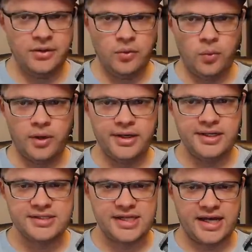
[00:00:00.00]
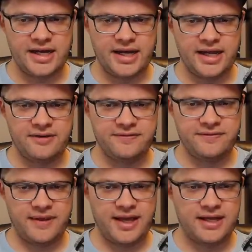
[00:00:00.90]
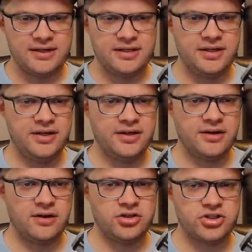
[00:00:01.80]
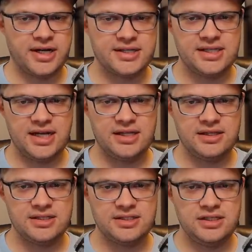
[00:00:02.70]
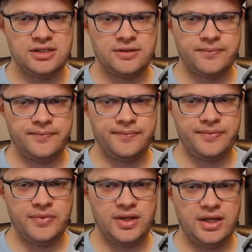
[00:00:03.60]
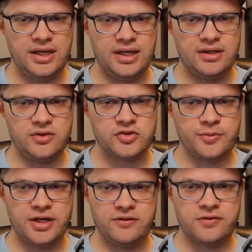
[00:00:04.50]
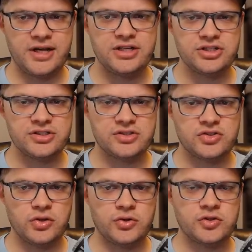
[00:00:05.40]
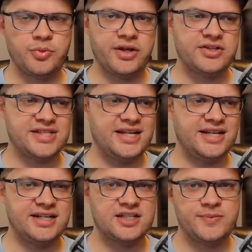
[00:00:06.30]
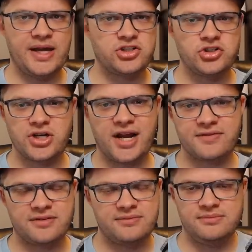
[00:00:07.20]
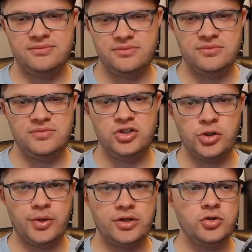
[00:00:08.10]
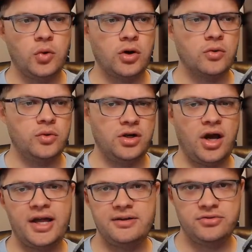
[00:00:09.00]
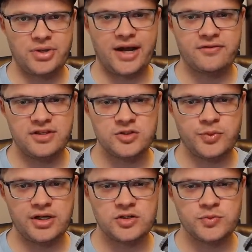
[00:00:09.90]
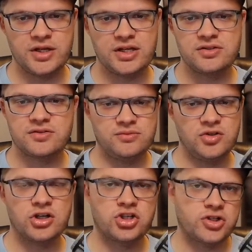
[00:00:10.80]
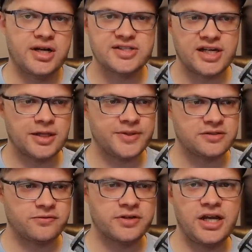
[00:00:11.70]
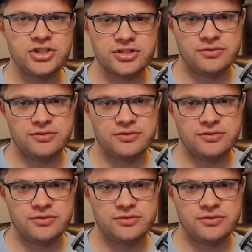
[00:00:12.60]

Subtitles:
One is that I have flagged contracts that end this year, and those are pending free agents. So those are players that in an expansion draft, a new org would not draft these players because you're going to try to sign them as a free agent.